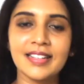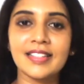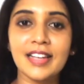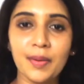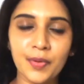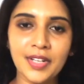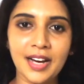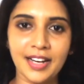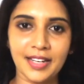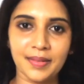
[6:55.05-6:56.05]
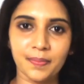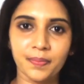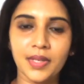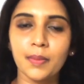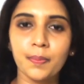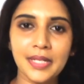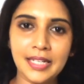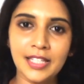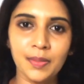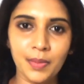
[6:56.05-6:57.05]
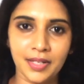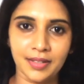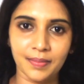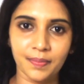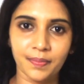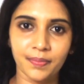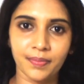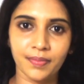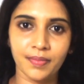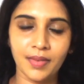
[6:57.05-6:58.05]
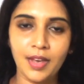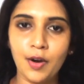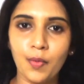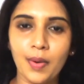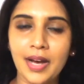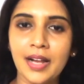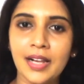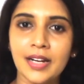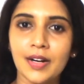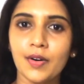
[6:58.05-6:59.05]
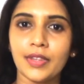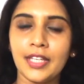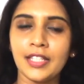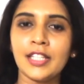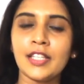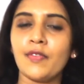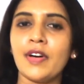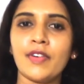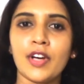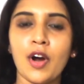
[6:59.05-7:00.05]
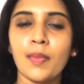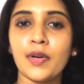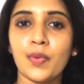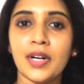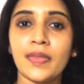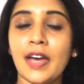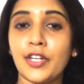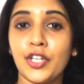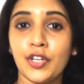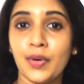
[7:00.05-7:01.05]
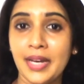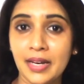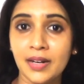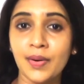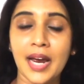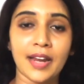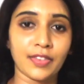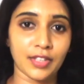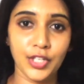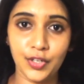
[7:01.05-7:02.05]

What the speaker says: Number 9, policeman. Well, this is a very common word that you hear and you